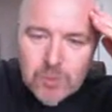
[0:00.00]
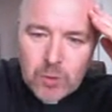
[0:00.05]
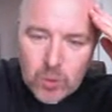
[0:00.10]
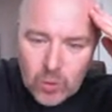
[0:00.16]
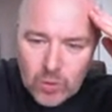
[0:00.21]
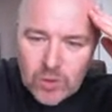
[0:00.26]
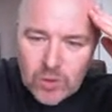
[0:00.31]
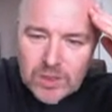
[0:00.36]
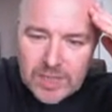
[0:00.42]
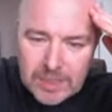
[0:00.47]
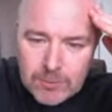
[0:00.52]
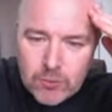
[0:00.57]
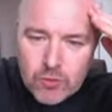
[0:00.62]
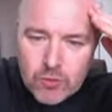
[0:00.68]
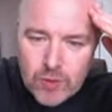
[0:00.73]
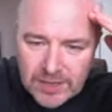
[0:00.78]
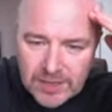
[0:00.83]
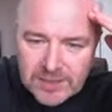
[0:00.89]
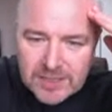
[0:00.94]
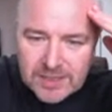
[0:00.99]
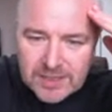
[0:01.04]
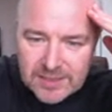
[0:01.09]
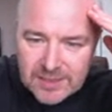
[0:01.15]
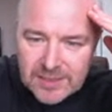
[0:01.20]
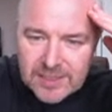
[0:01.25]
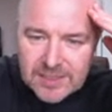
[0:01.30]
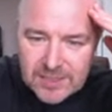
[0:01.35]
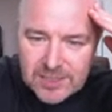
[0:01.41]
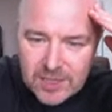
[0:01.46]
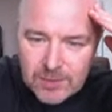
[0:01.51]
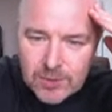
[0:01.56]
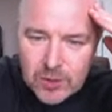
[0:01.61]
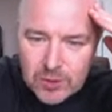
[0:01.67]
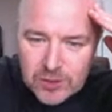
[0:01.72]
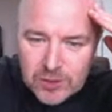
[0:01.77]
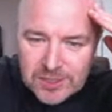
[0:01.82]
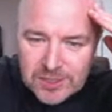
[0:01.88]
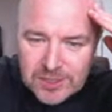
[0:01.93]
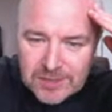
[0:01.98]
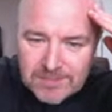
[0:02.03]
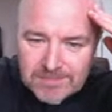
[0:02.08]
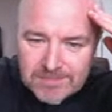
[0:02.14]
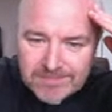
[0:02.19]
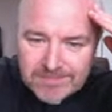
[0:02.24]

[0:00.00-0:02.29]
Paul keep writing to this community